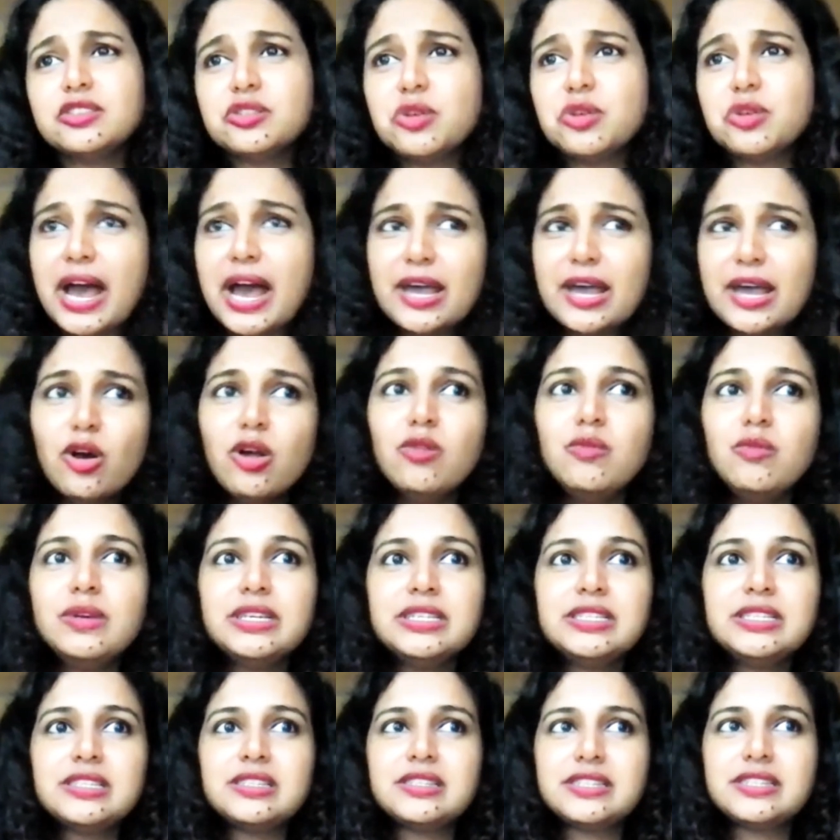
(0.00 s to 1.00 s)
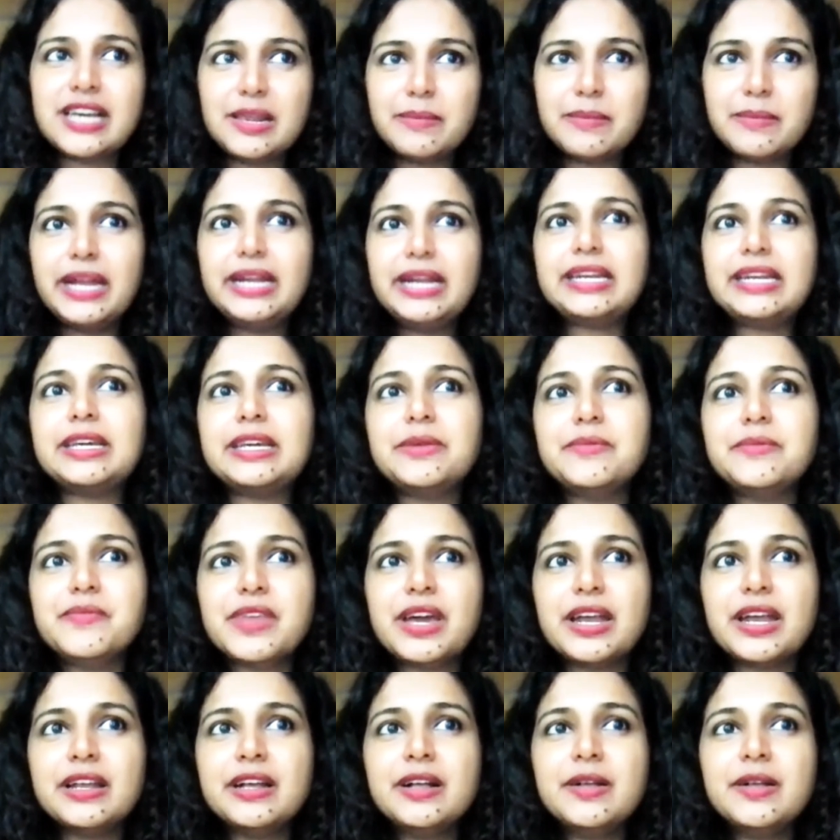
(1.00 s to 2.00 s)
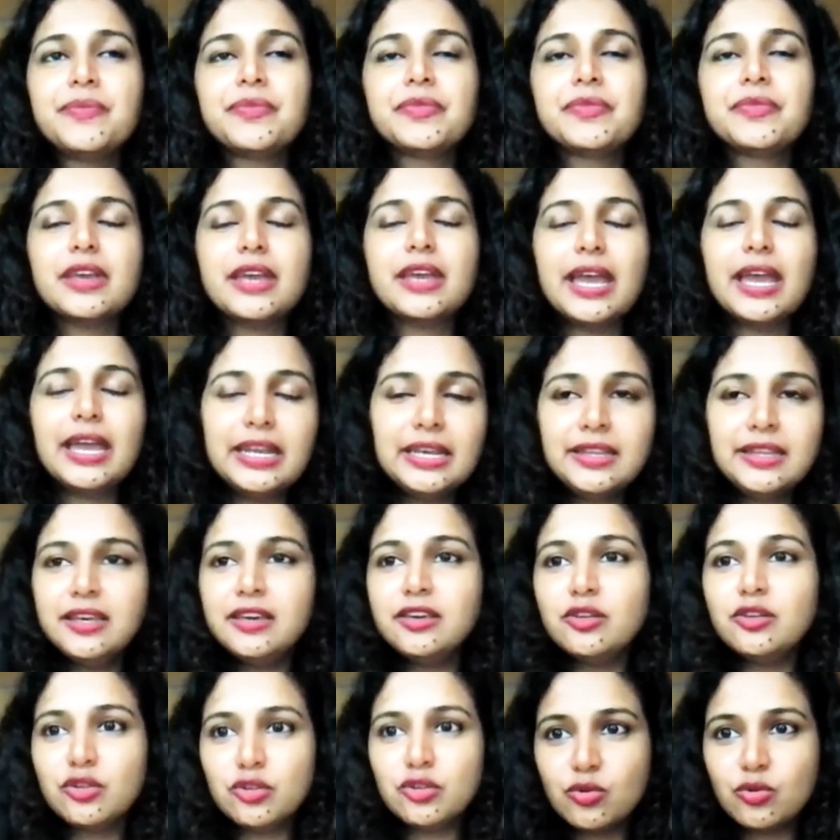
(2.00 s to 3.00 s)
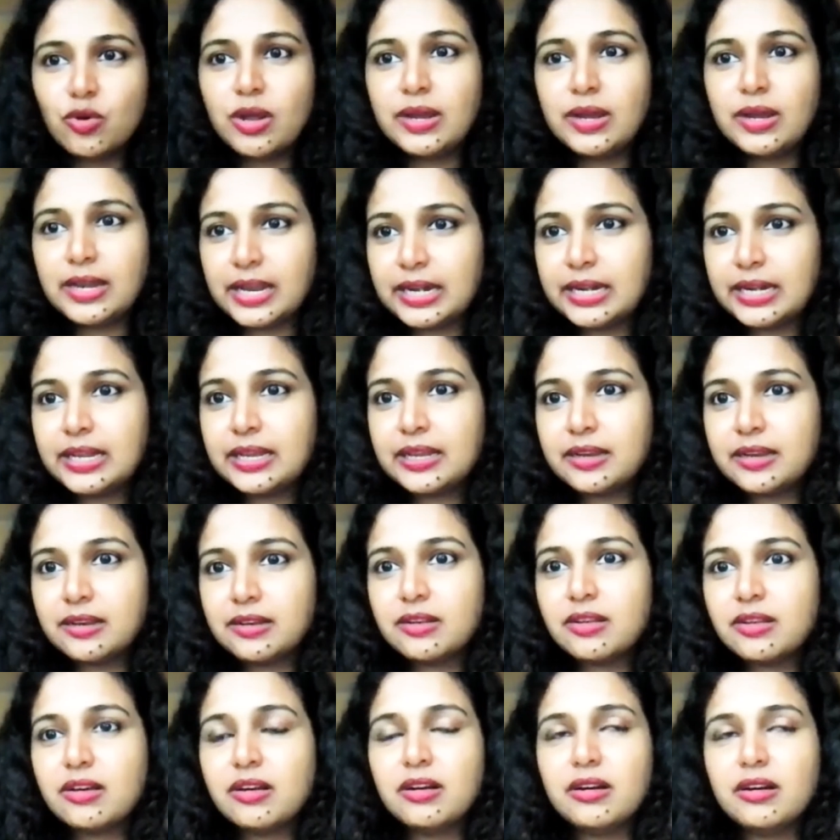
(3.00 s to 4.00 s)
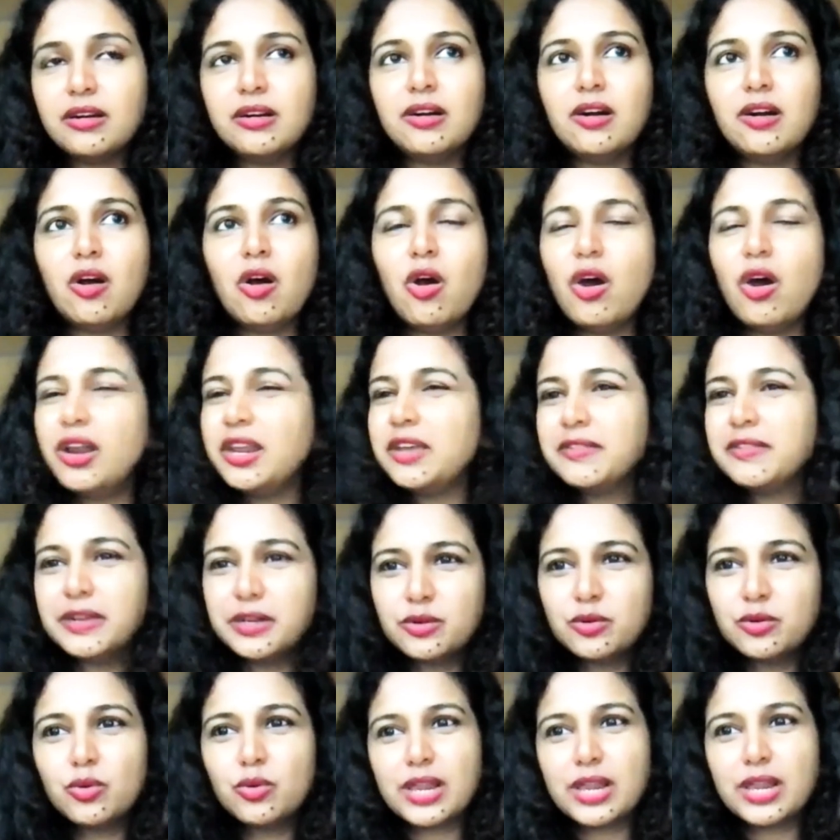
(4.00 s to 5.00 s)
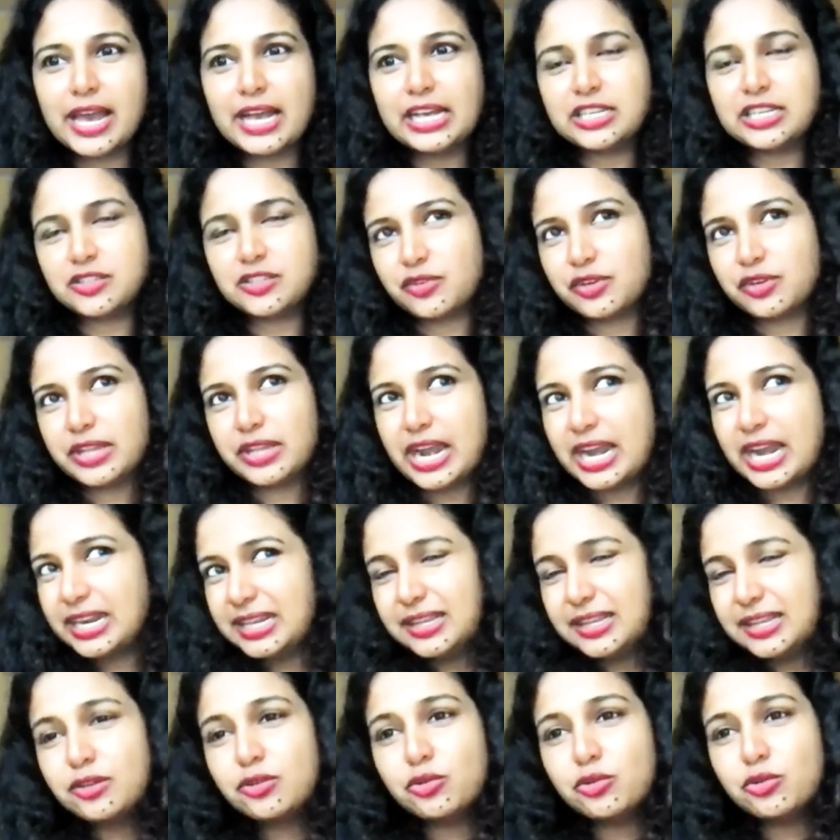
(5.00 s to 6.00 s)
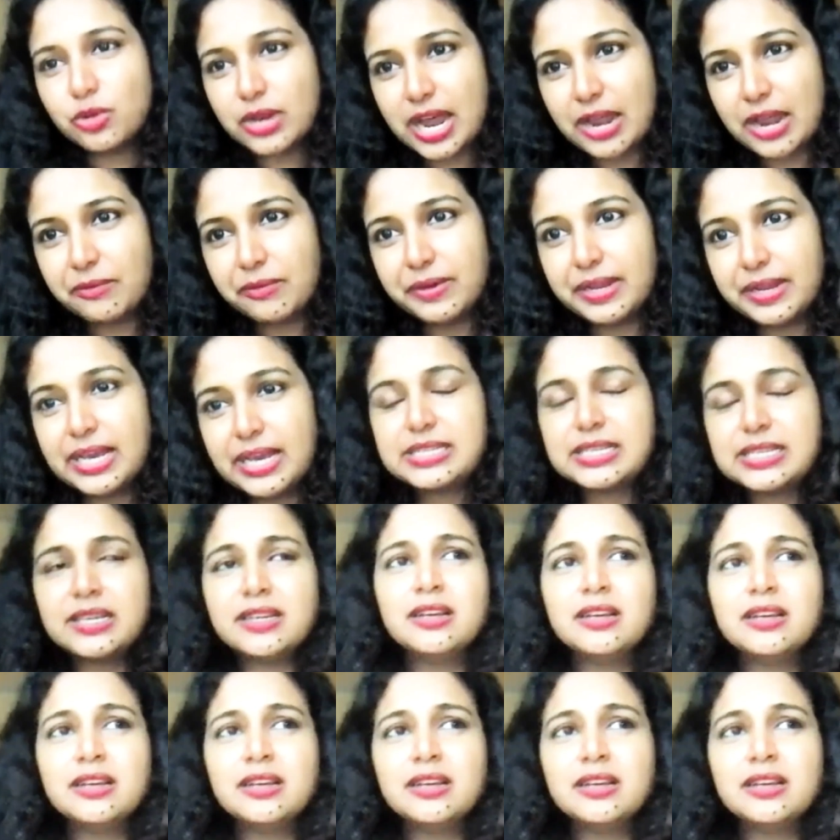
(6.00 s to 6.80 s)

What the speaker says: So I always tell my team that anything you do on LinkedIn or even Google Ads for that, anything you do on advertising,